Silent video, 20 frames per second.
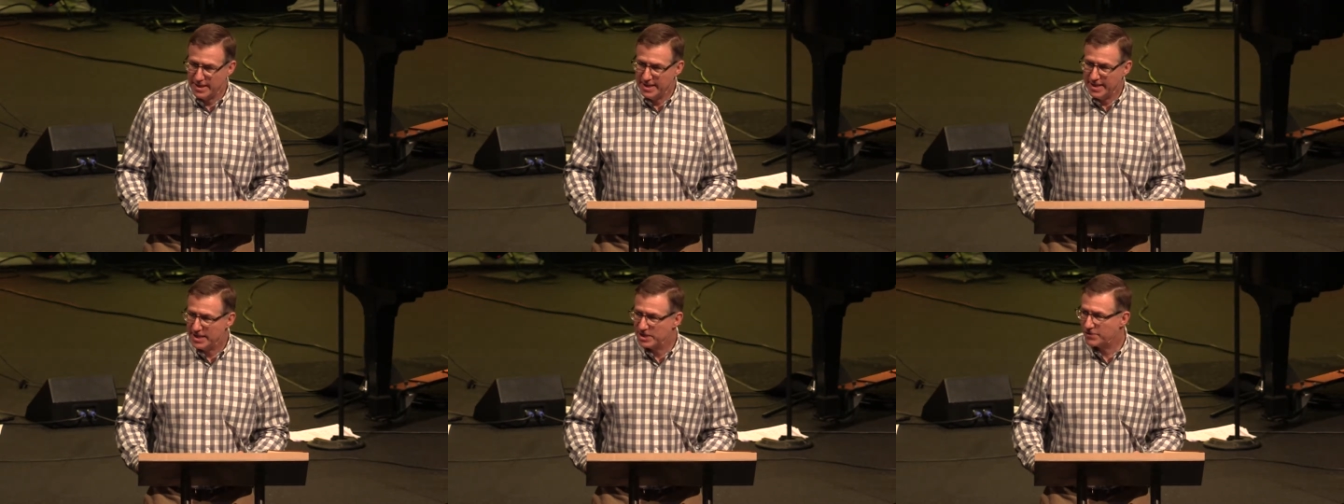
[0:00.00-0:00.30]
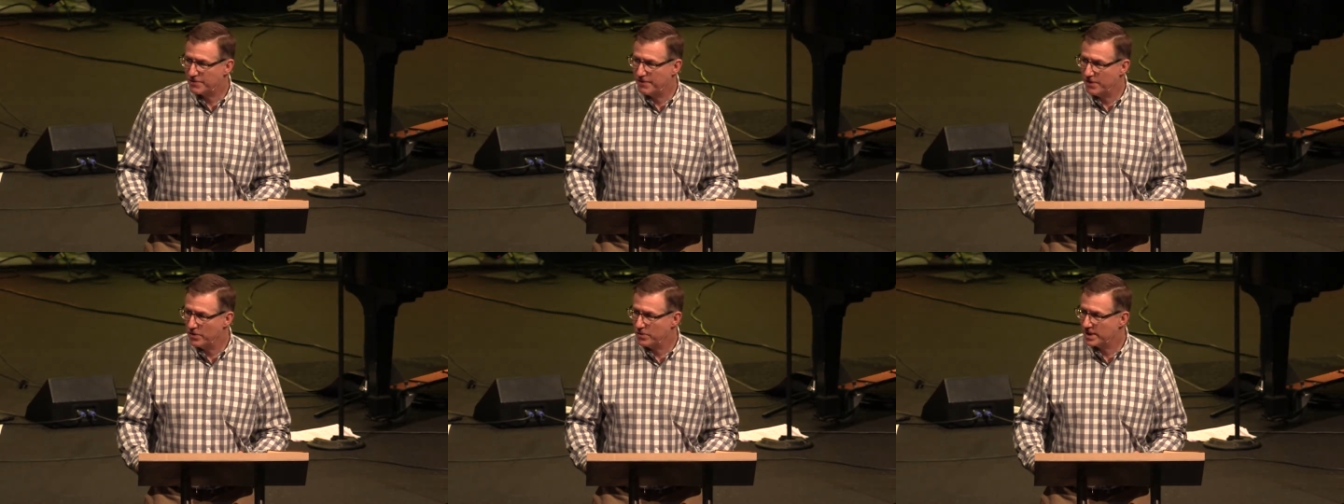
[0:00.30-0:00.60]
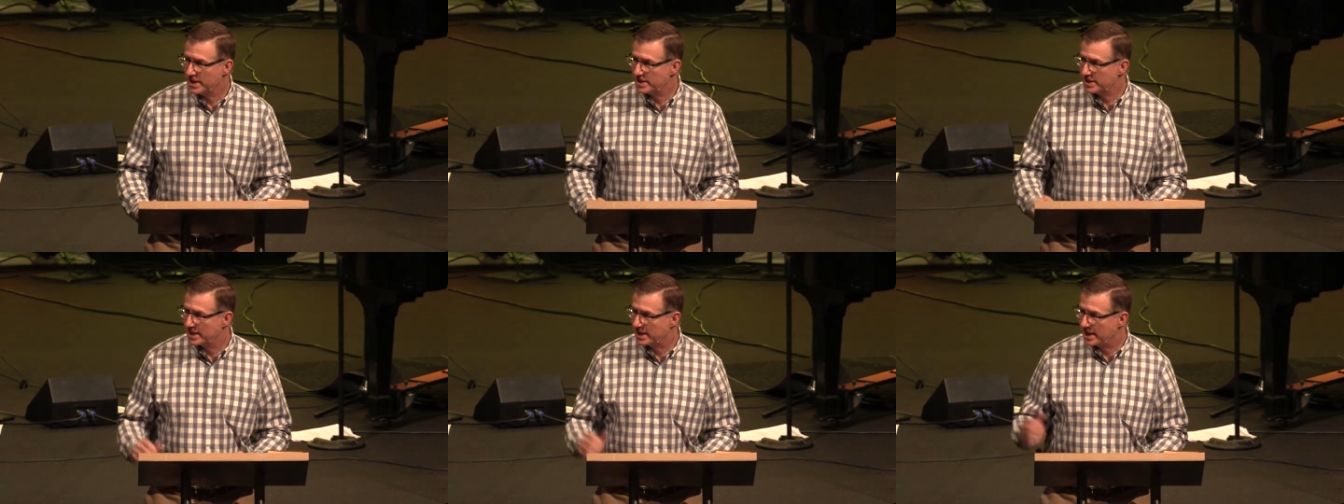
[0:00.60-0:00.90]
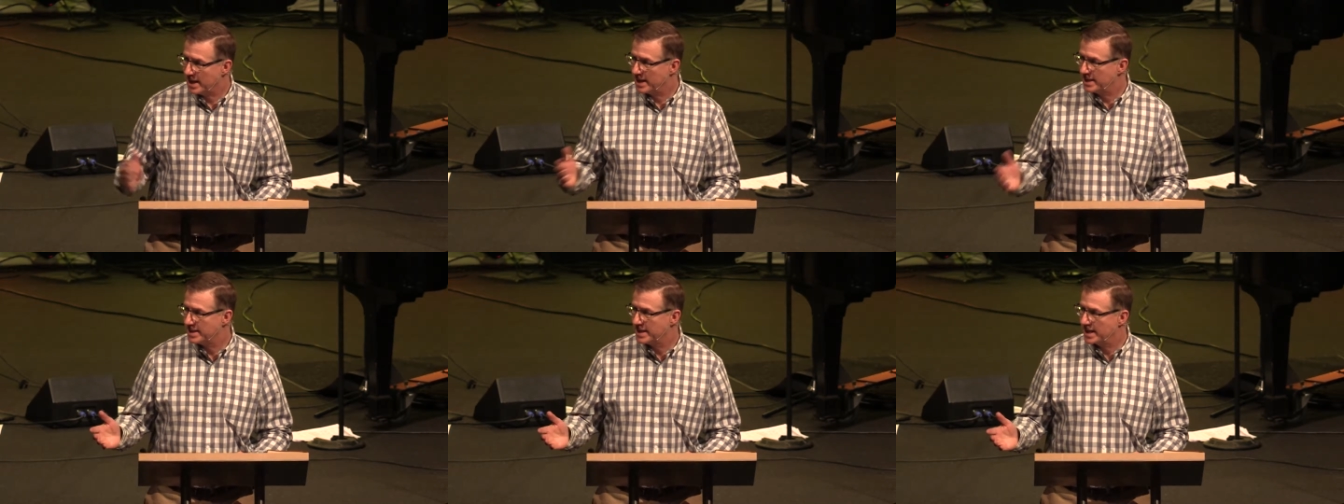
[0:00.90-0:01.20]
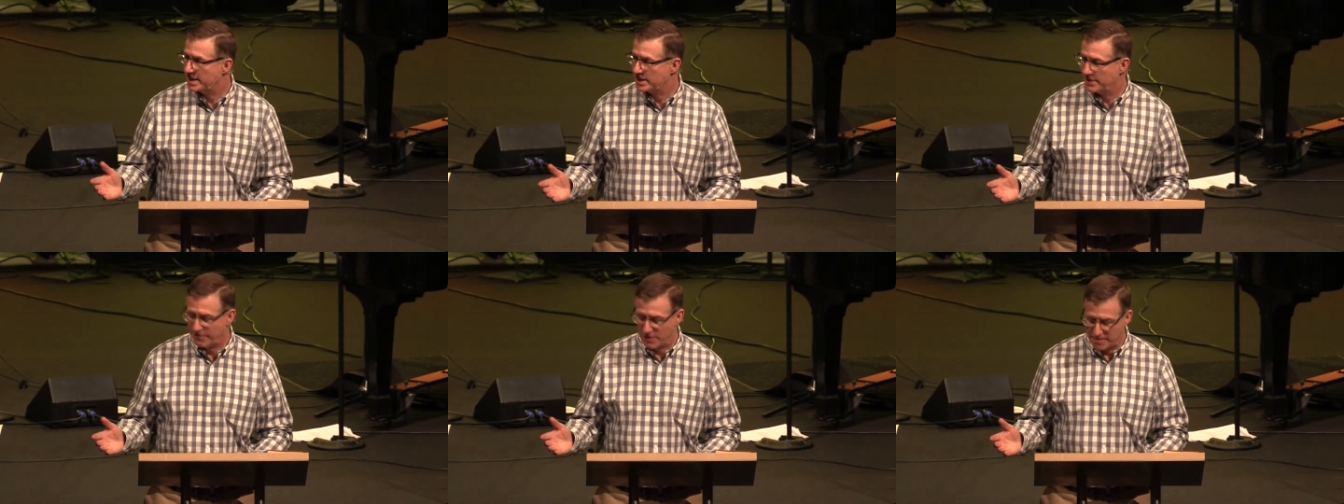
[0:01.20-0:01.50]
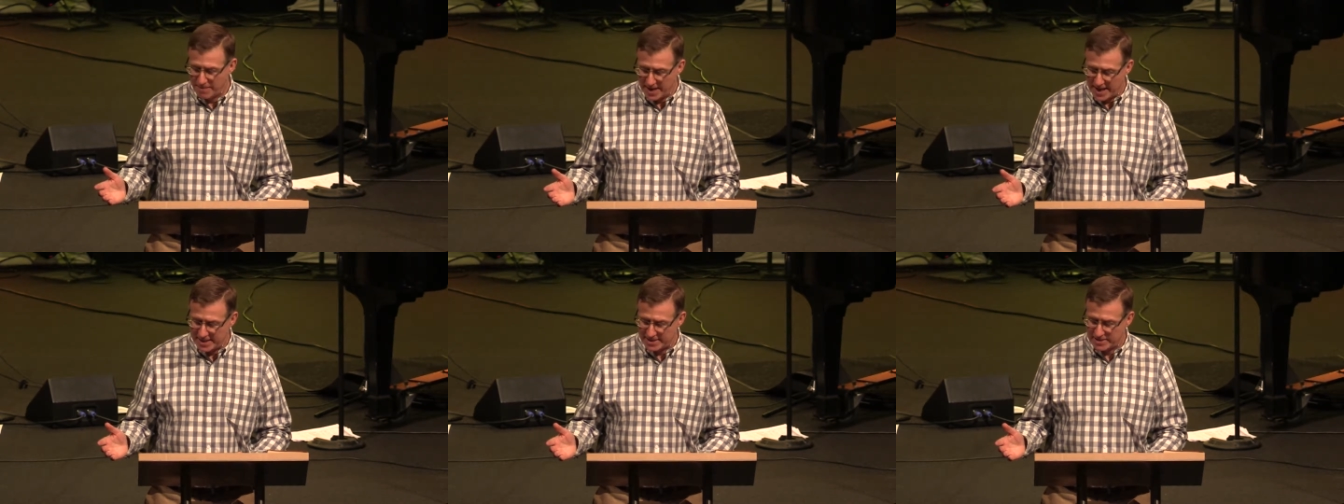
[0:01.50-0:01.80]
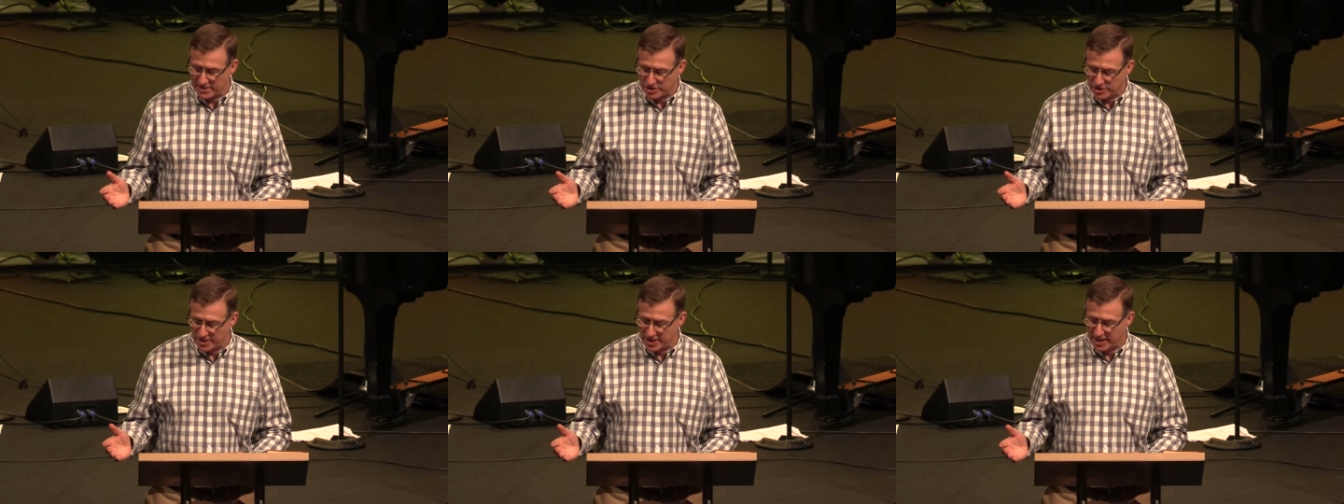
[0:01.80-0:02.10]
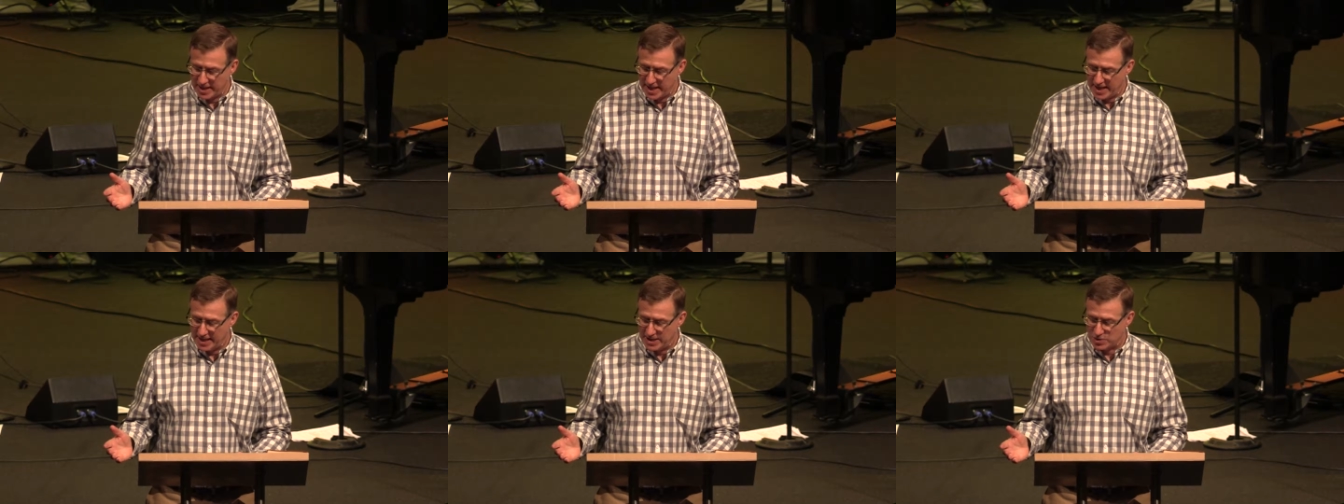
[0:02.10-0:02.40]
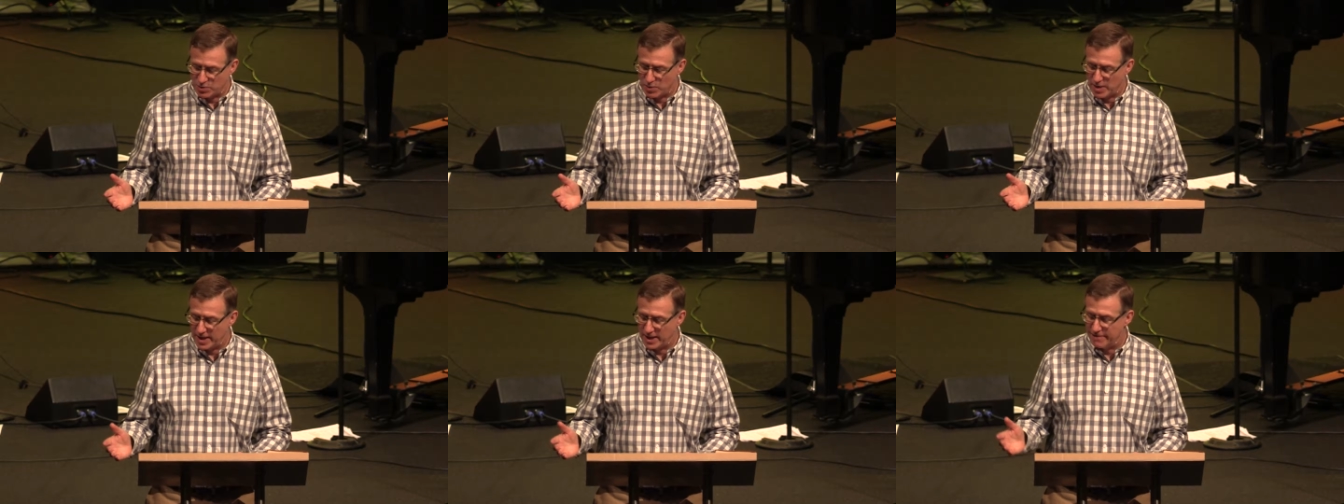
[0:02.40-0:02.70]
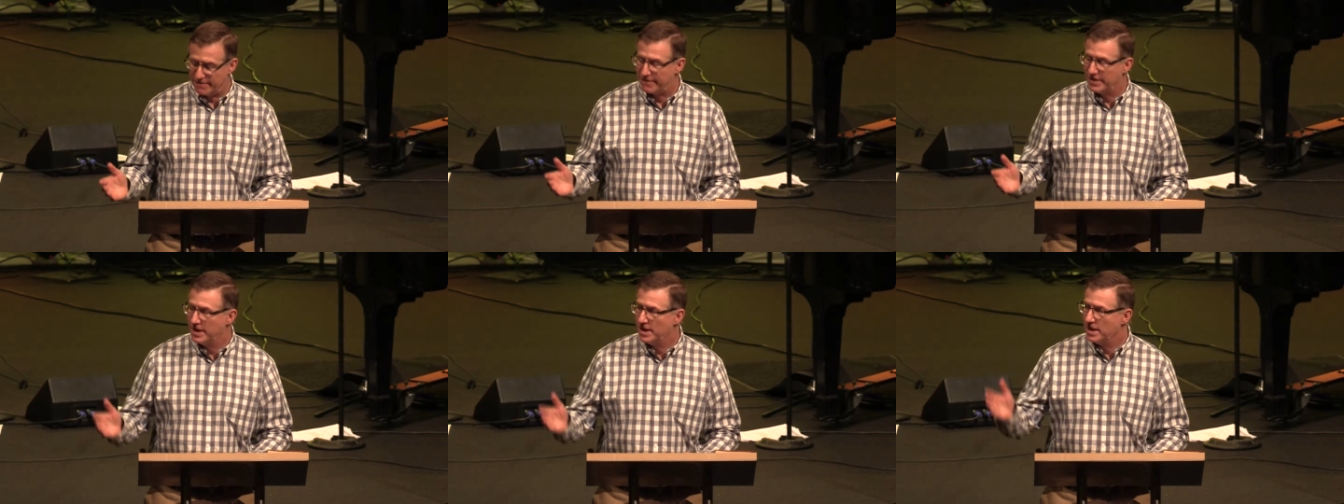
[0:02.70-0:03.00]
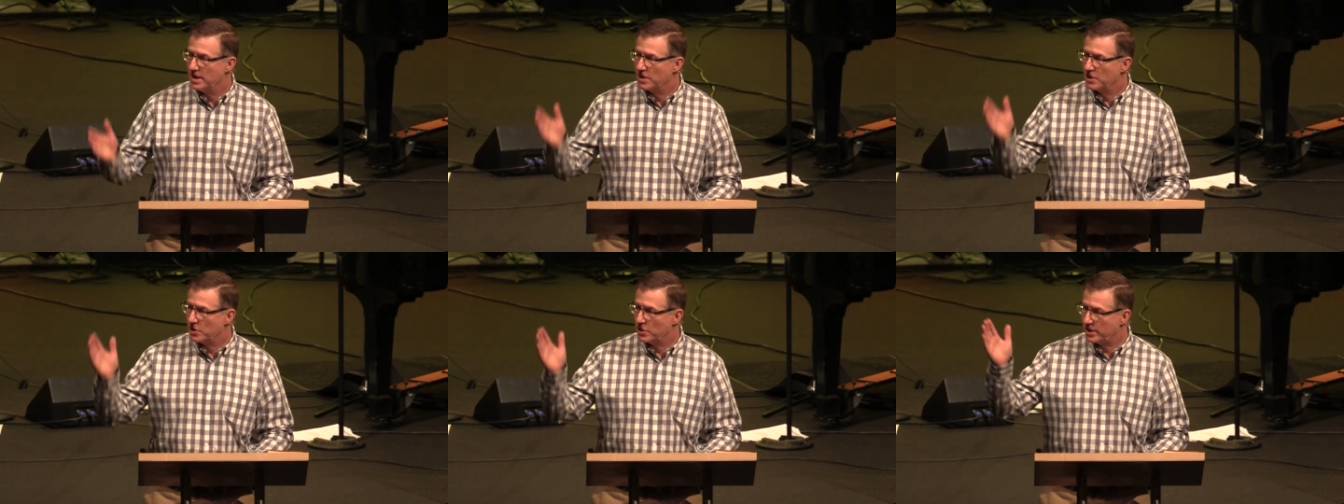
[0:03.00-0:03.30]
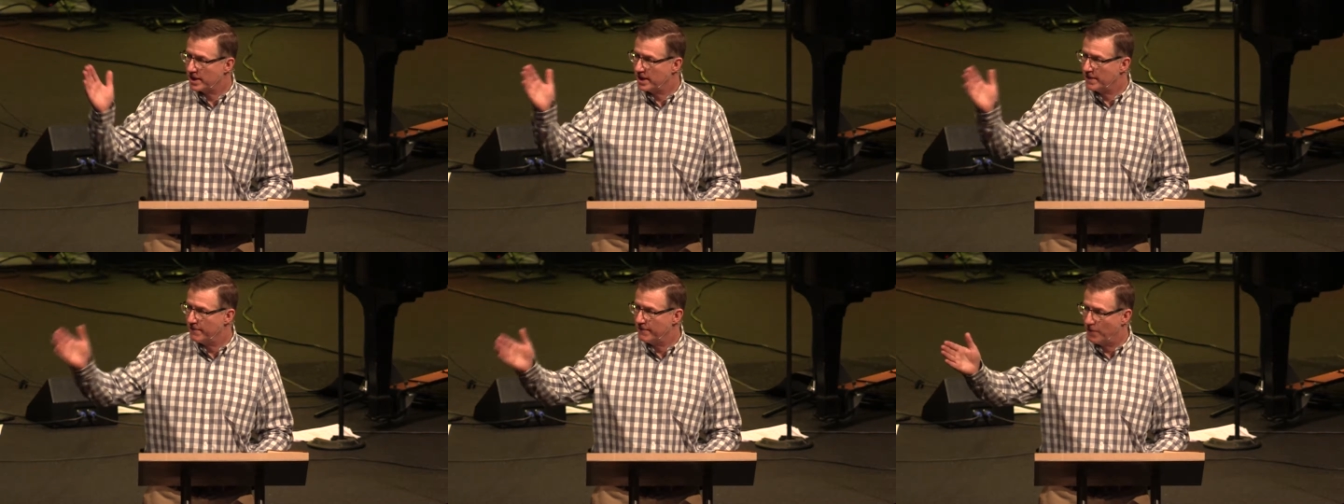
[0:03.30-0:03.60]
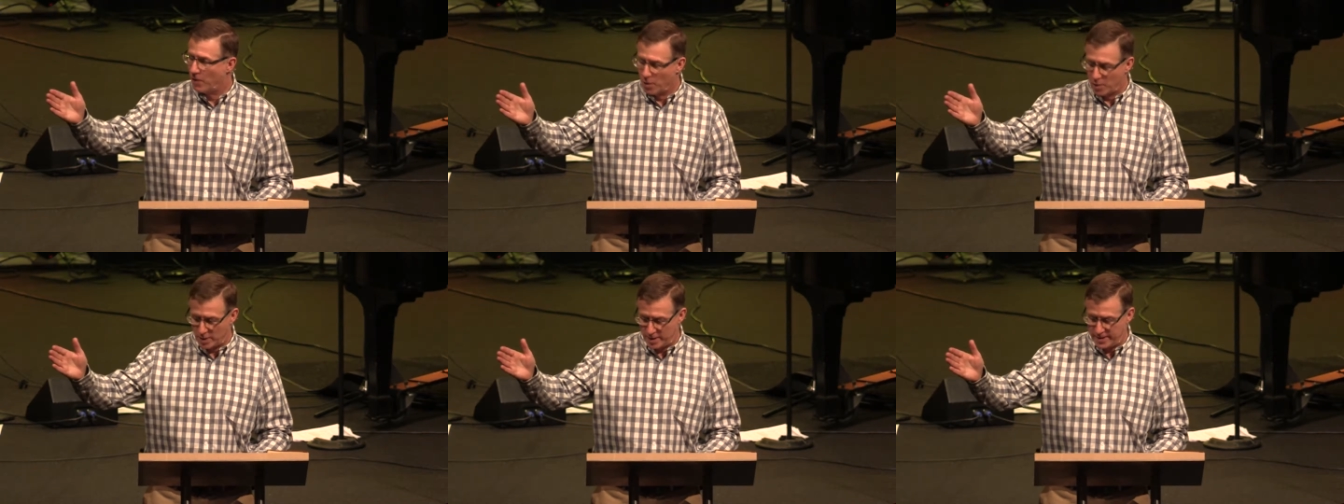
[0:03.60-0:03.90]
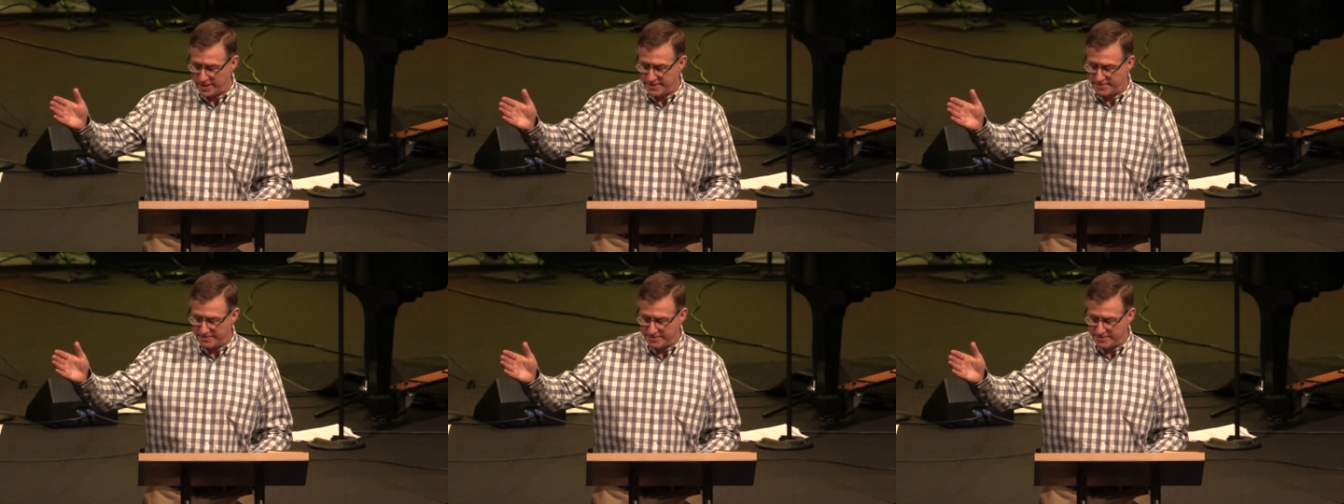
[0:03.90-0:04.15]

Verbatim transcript: His focus, the context of our passage today, is one of looking forward,